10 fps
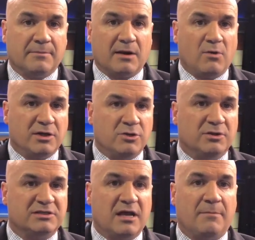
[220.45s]
but I want you
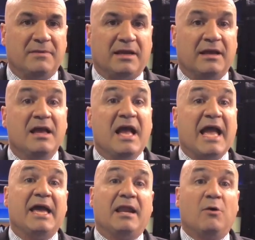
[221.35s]
to tell me.
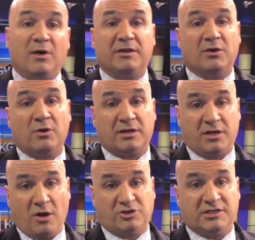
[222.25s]
And I want the Oregon
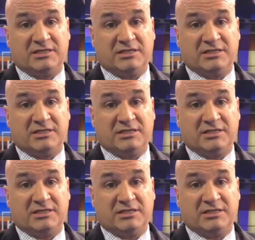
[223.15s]
coaching